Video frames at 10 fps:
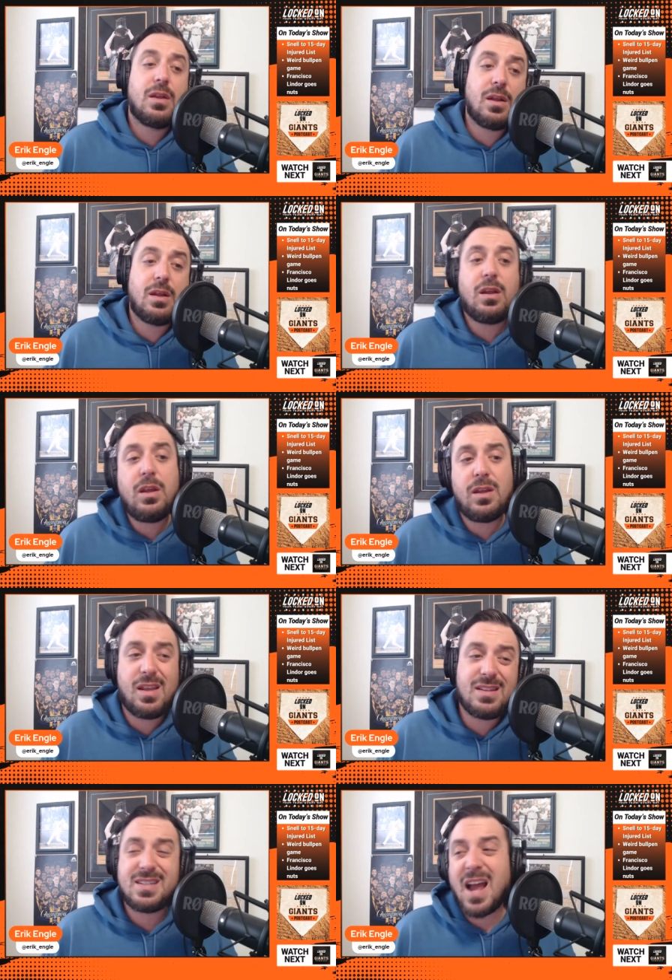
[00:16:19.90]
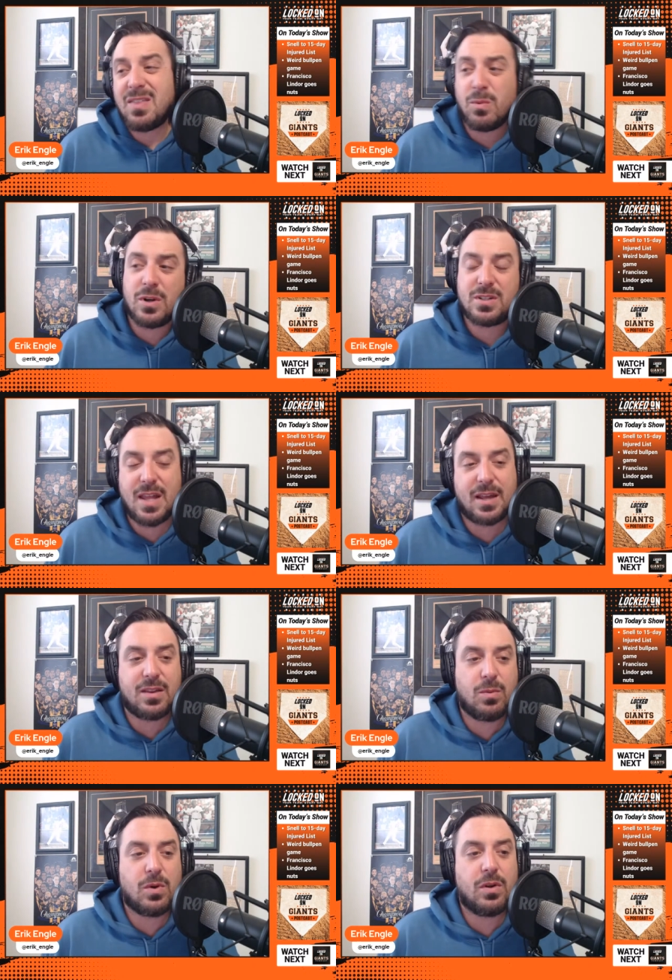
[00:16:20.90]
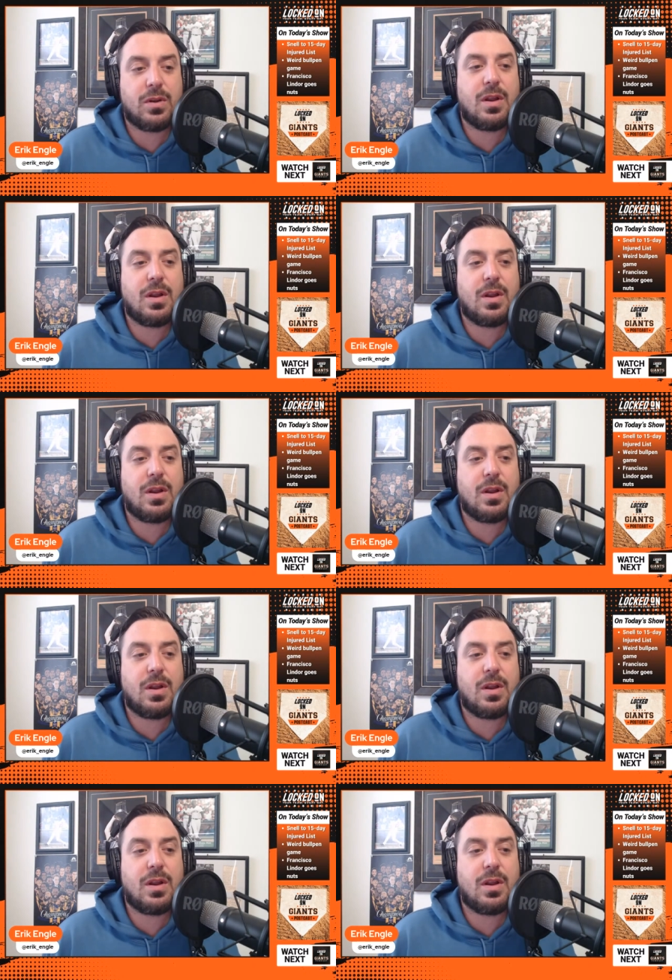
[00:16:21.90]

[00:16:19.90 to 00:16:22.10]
it's not the worst thing in the world.